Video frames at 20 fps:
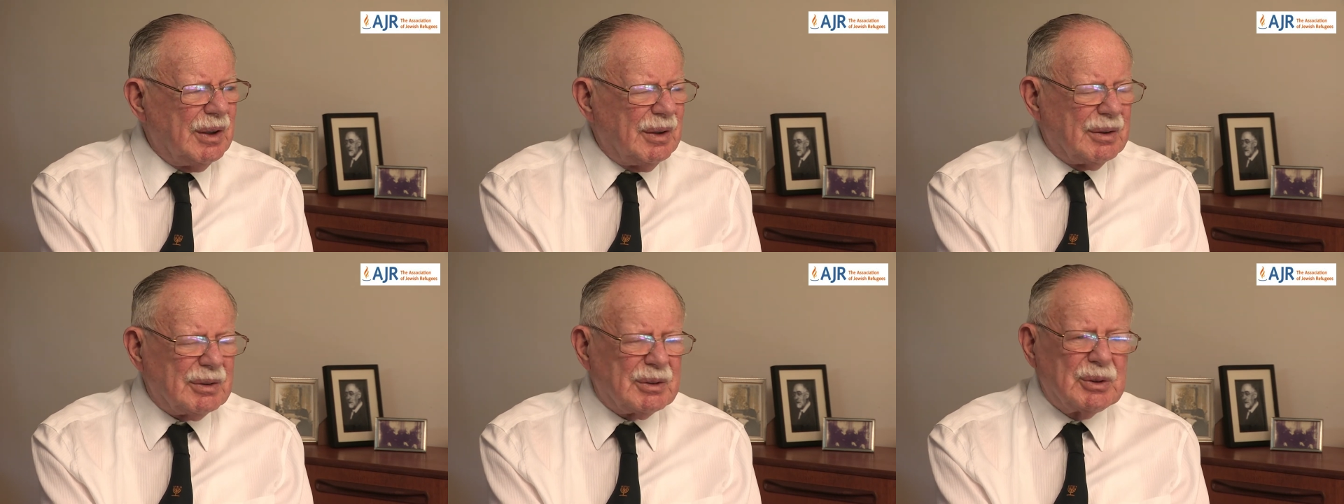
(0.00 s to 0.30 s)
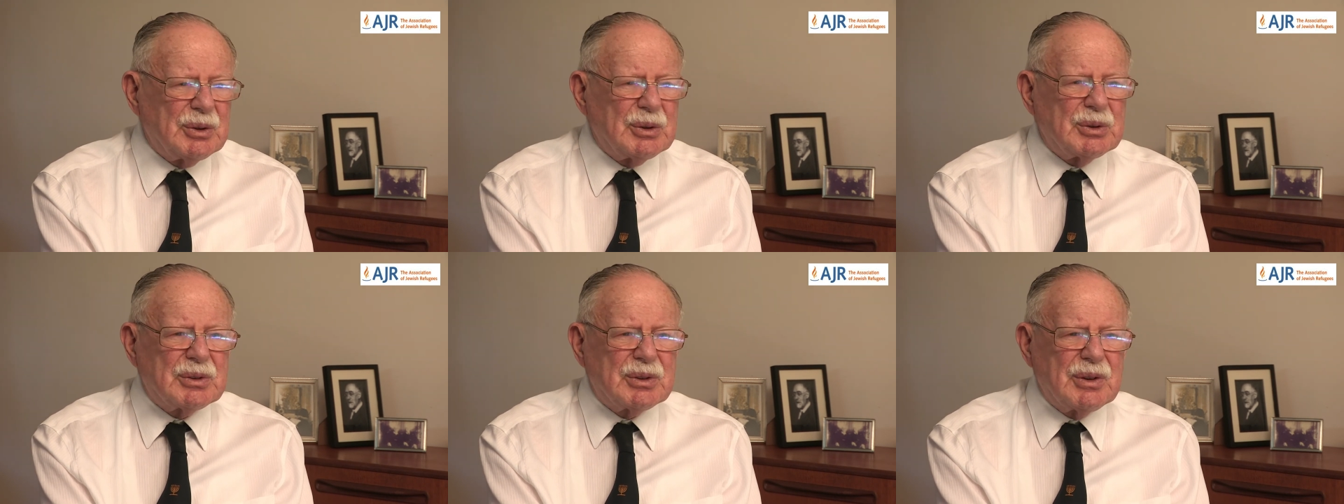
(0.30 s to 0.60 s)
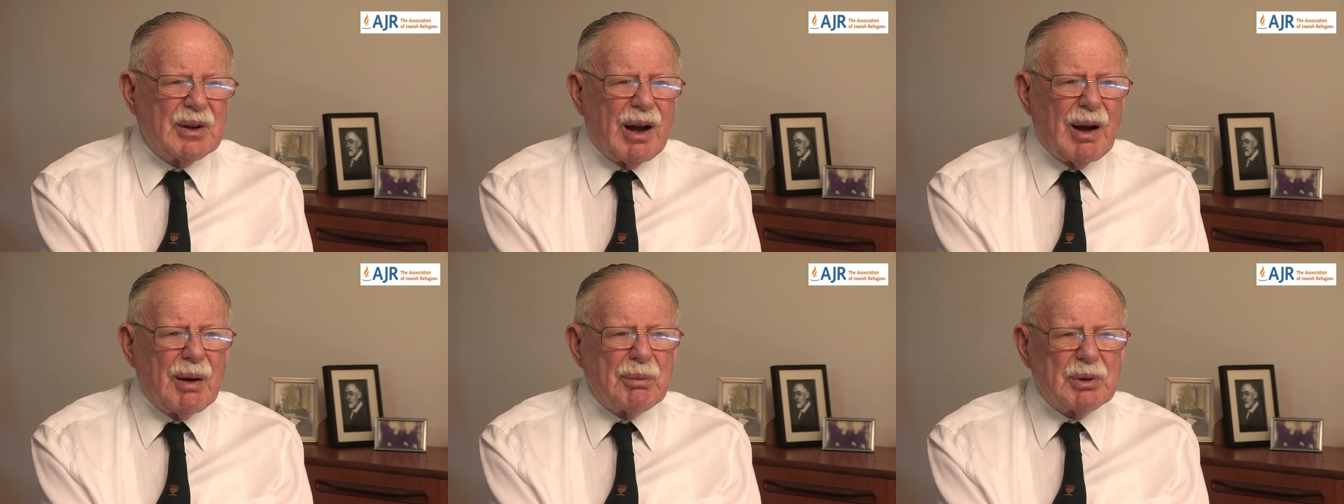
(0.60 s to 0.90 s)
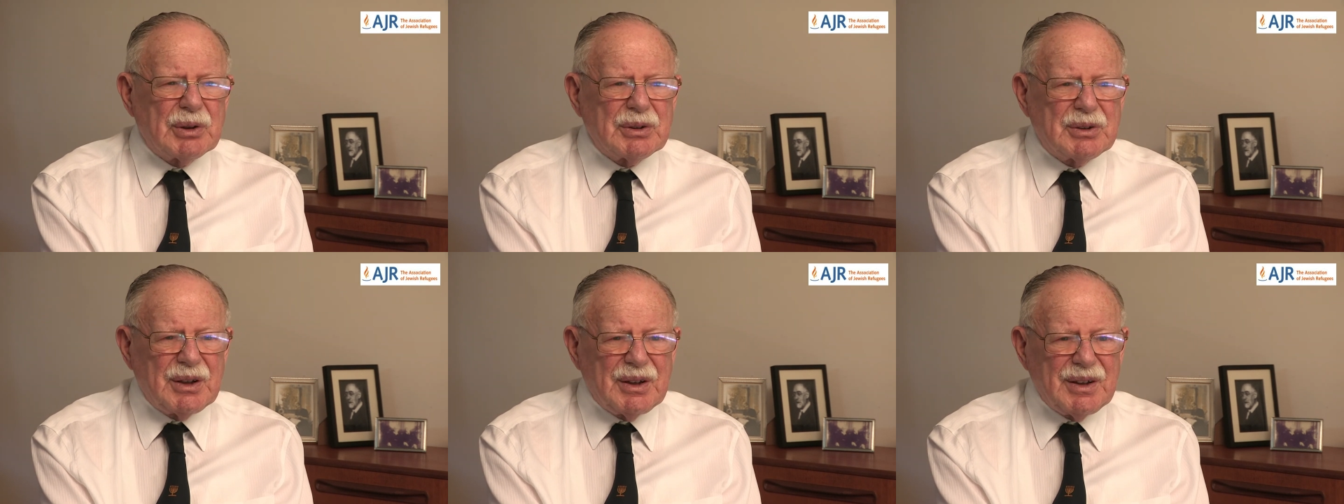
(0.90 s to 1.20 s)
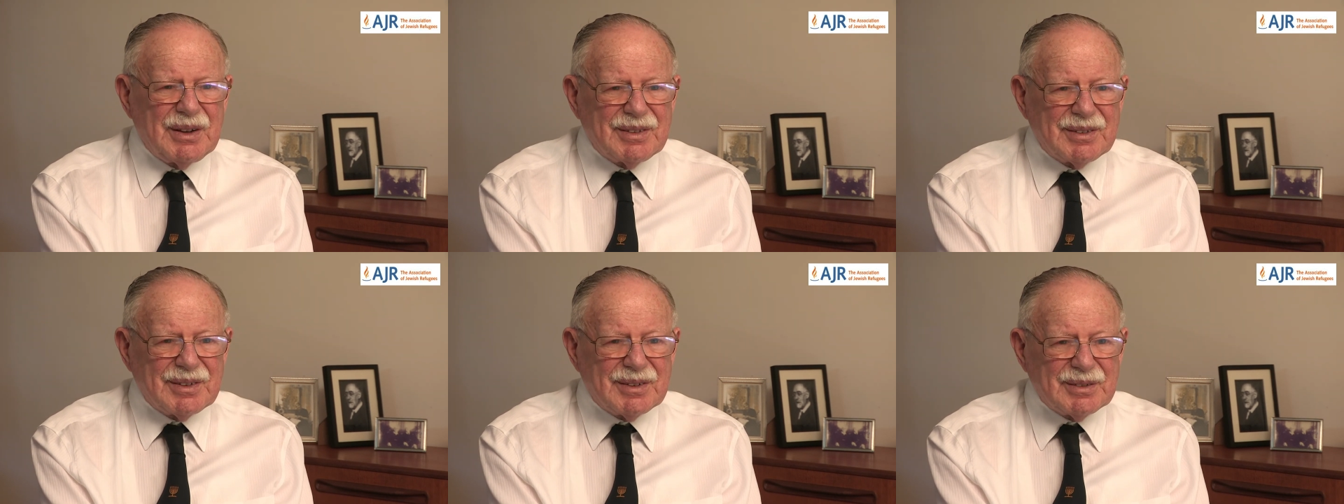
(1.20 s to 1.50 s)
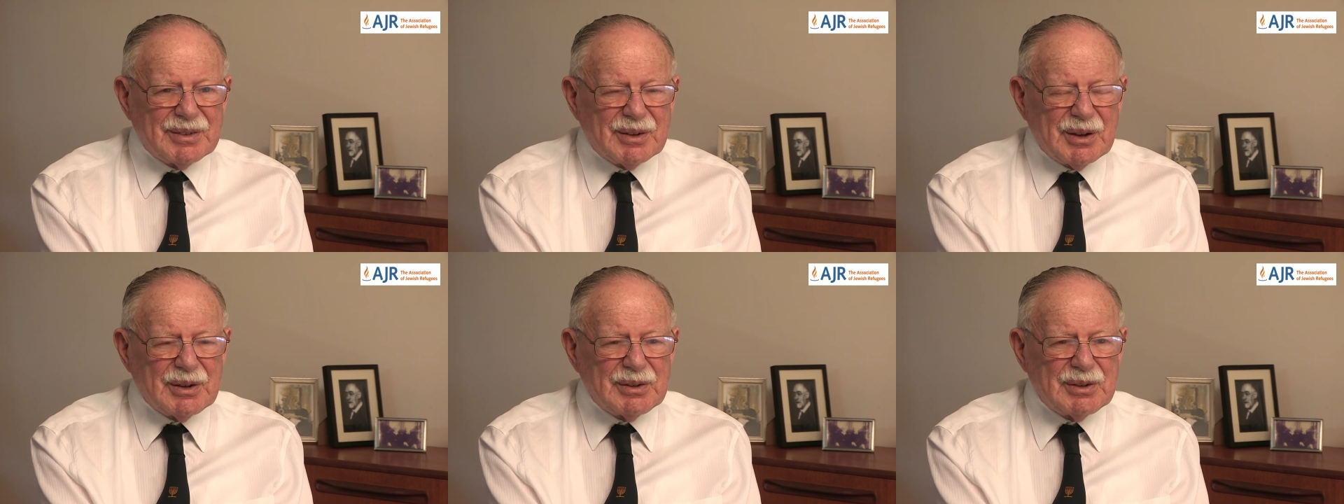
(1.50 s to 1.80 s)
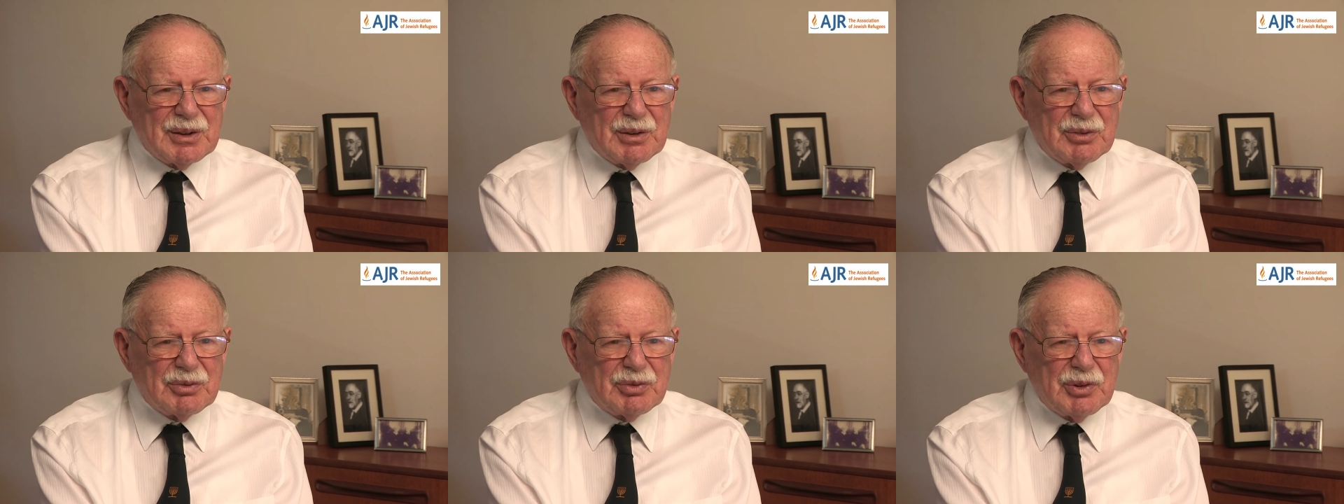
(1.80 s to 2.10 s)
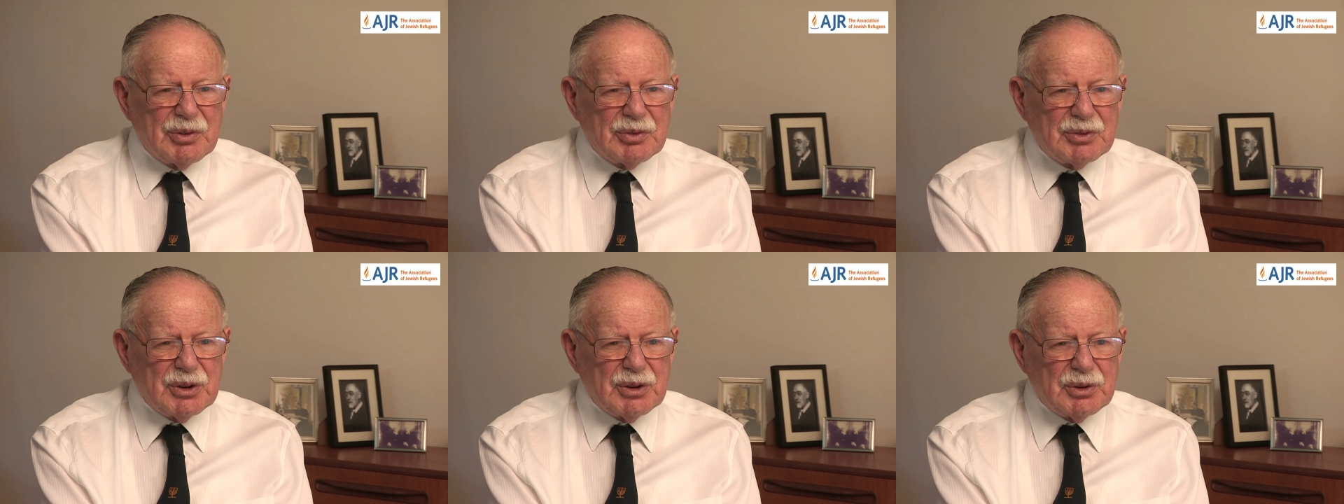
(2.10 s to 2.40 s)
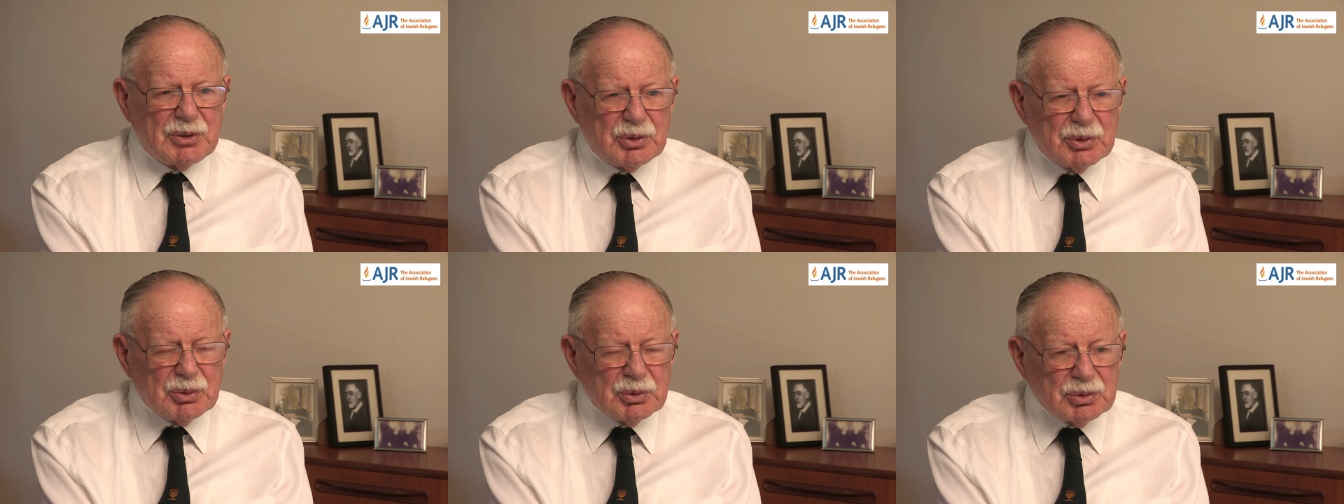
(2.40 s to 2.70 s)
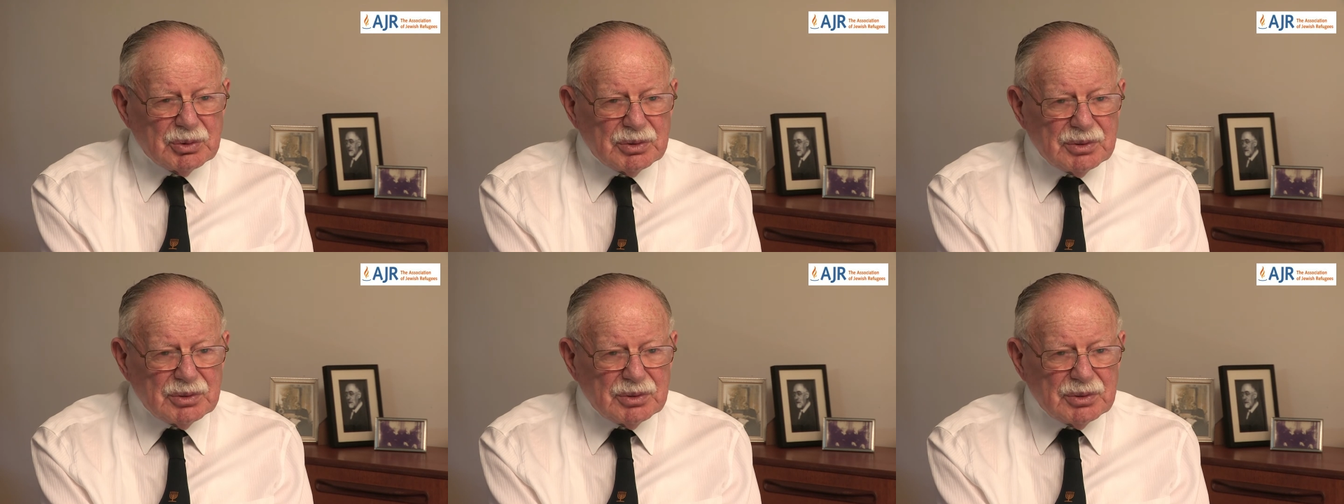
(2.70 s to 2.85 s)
go to Aberdeen in 1952.